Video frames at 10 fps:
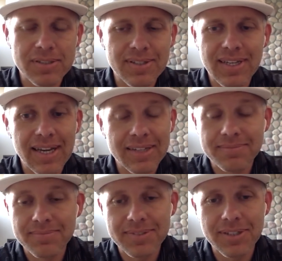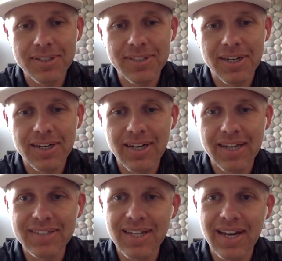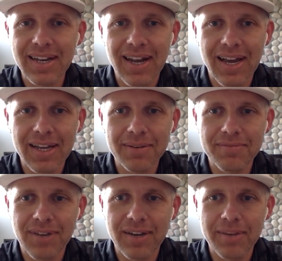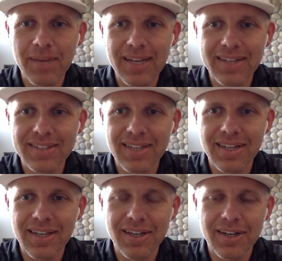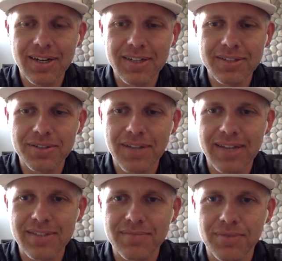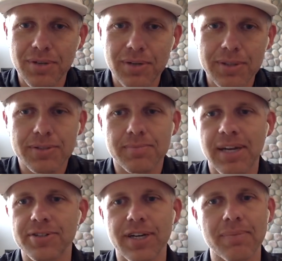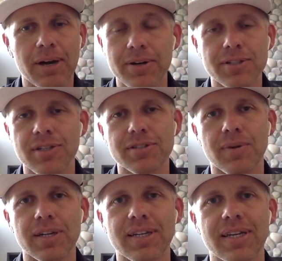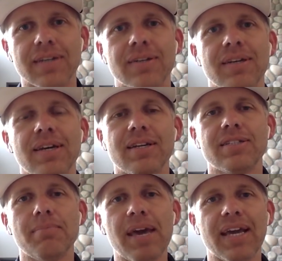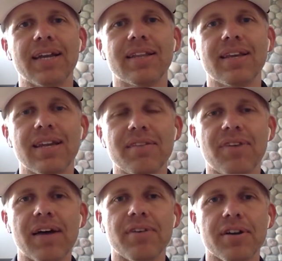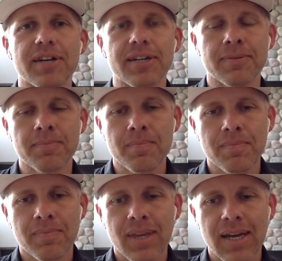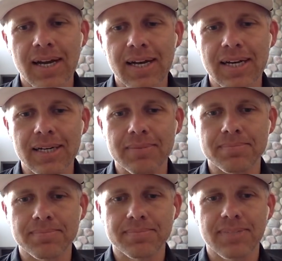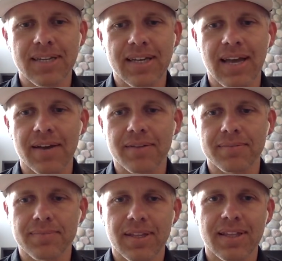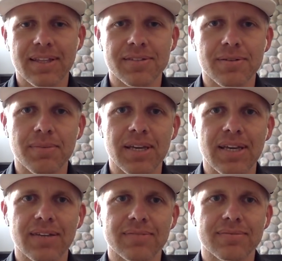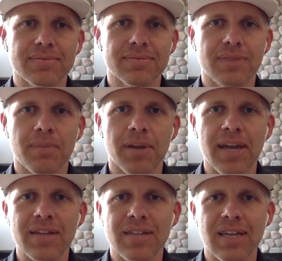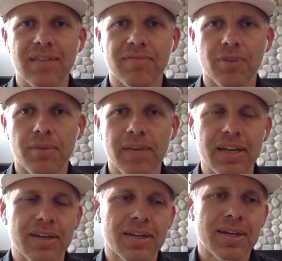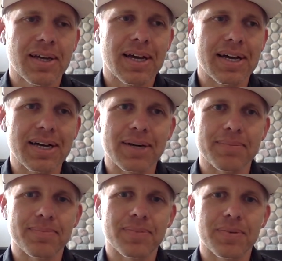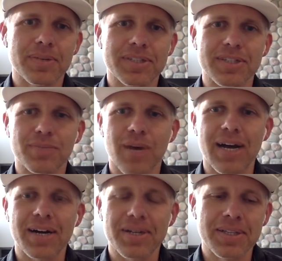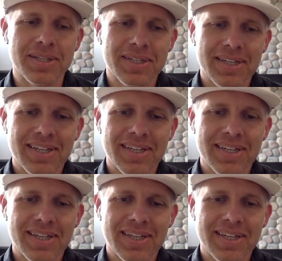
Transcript: but yeah, so I started in 1989. Finally made it to IndyCar in 2004, which was my dream. I always just wanted to to make it to the Indy 500. Um, and now I think this will be number 18 for me, um, which is wild.